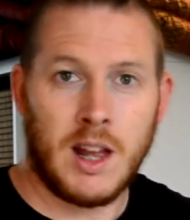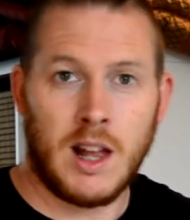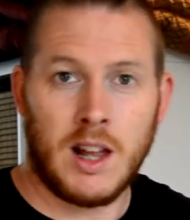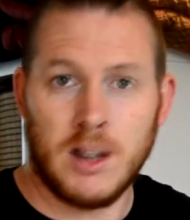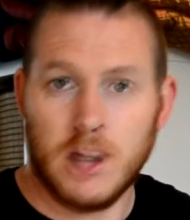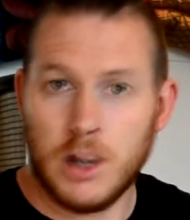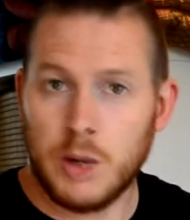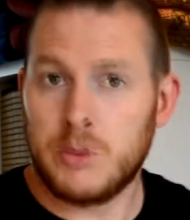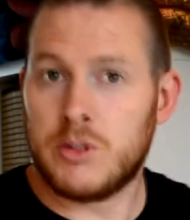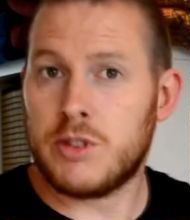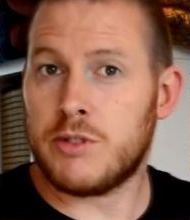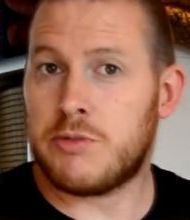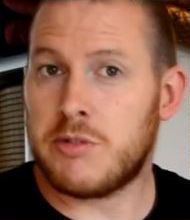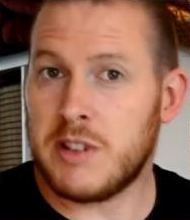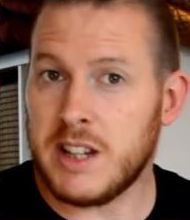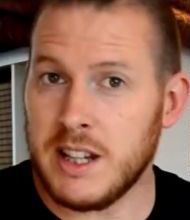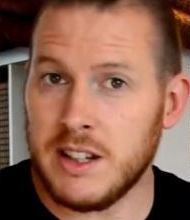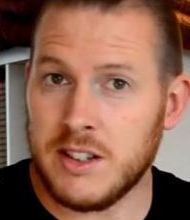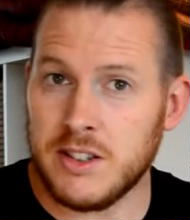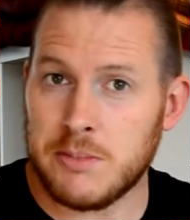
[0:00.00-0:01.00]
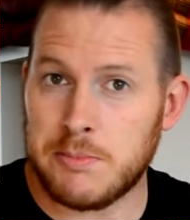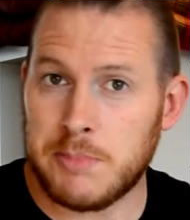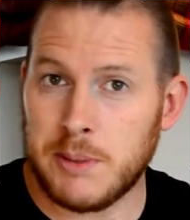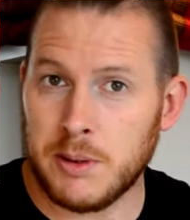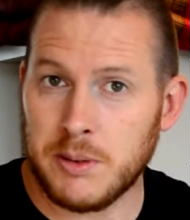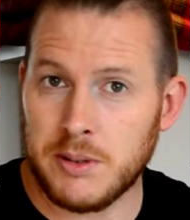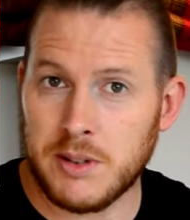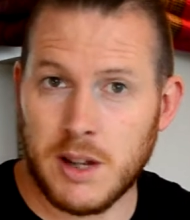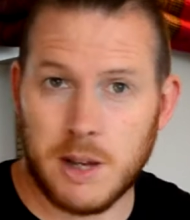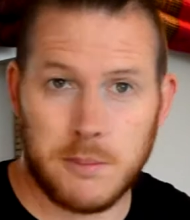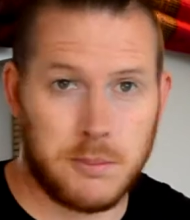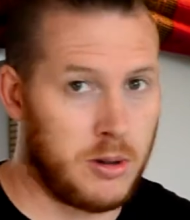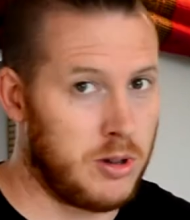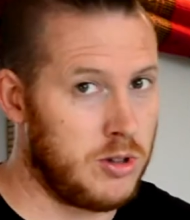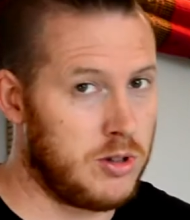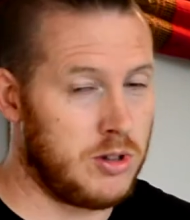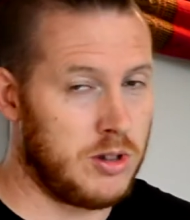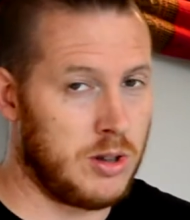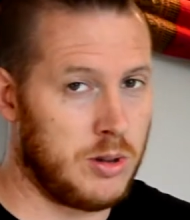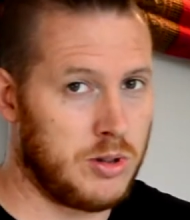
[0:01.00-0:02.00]
Loads of readers built up
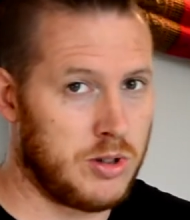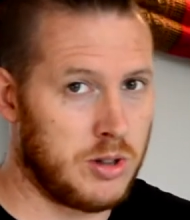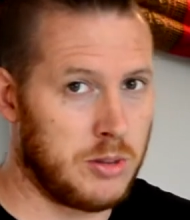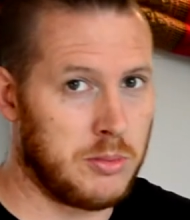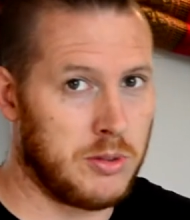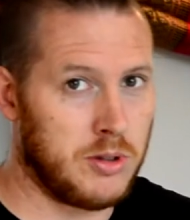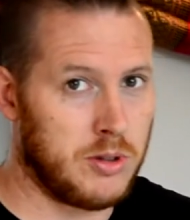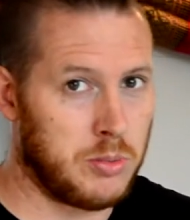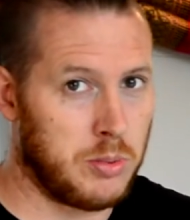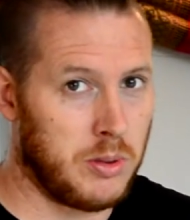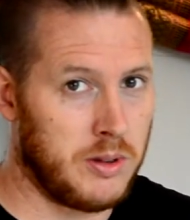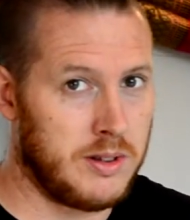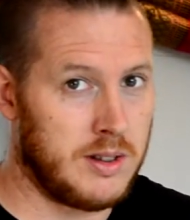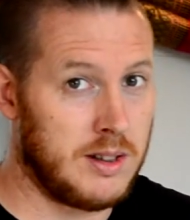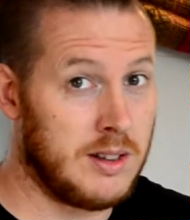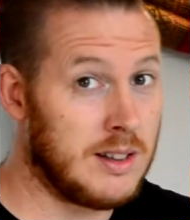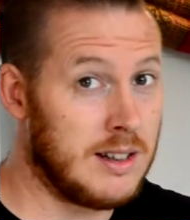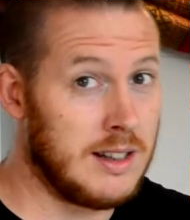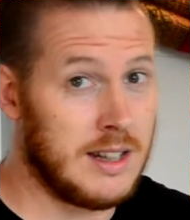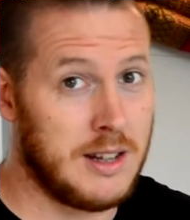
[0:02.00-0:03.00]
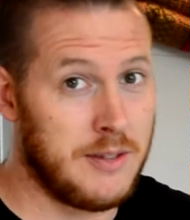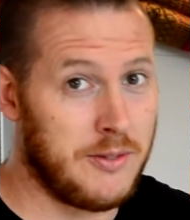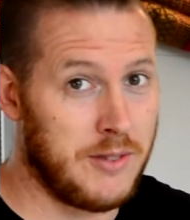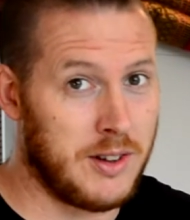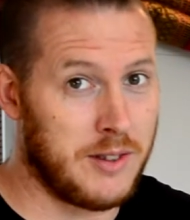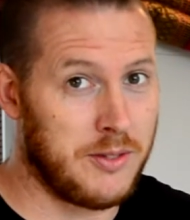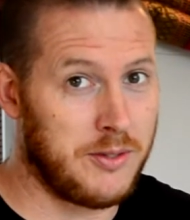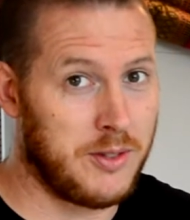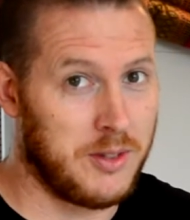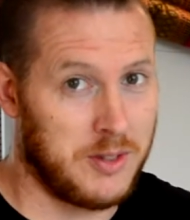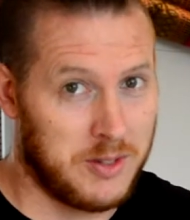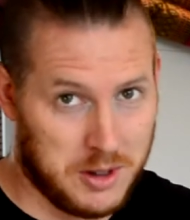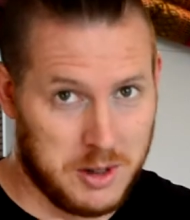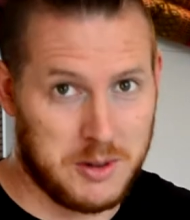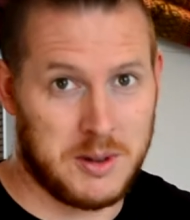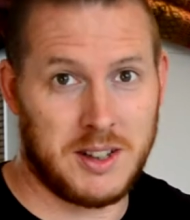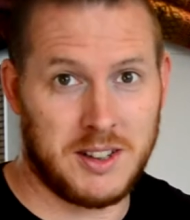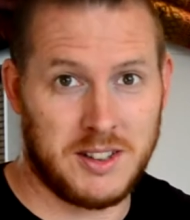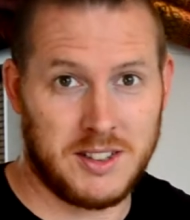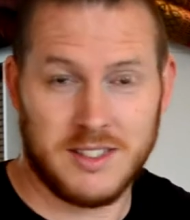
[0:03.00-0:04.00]
because you know someone's wanting to leave it for
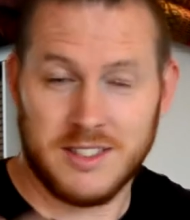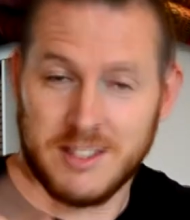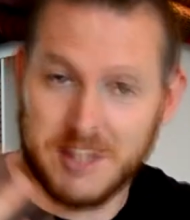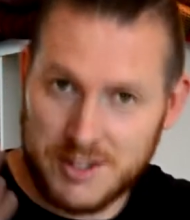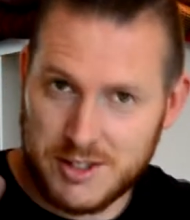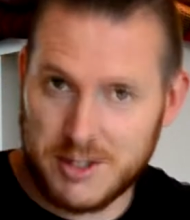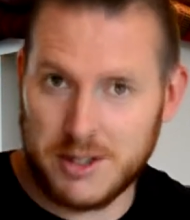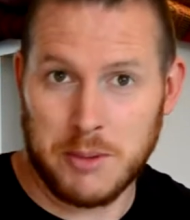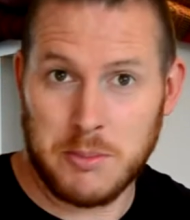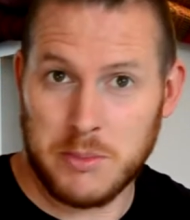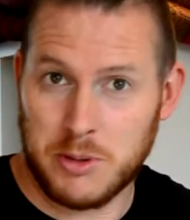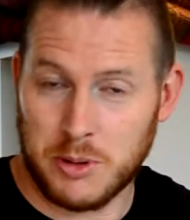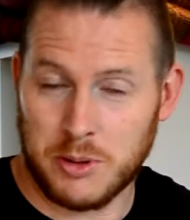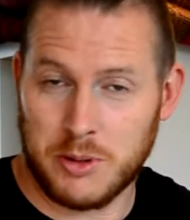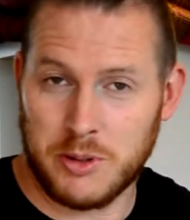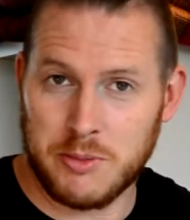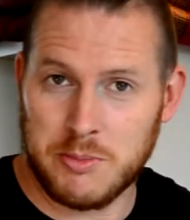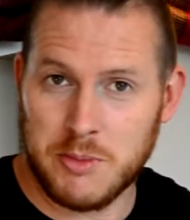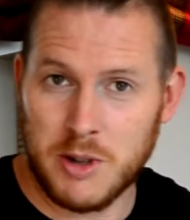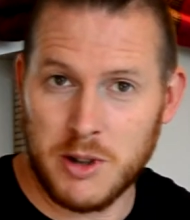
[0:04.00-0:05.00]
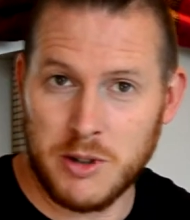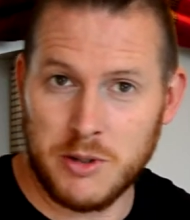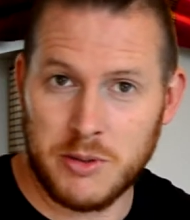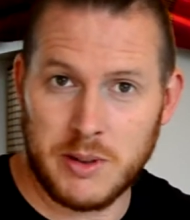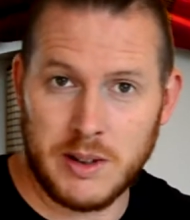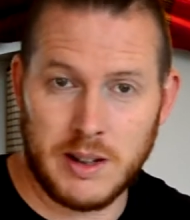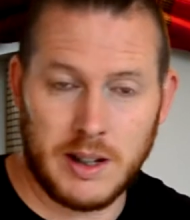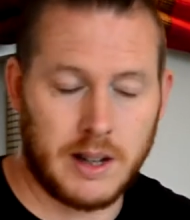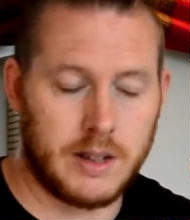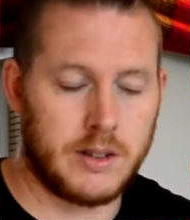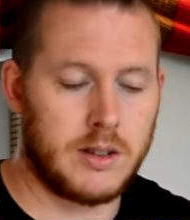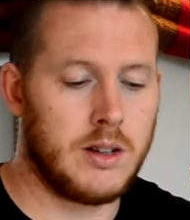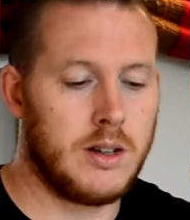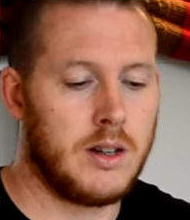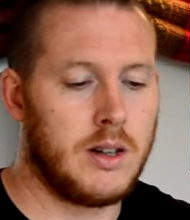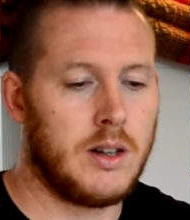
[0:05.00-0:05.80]
doing some sort of move with that.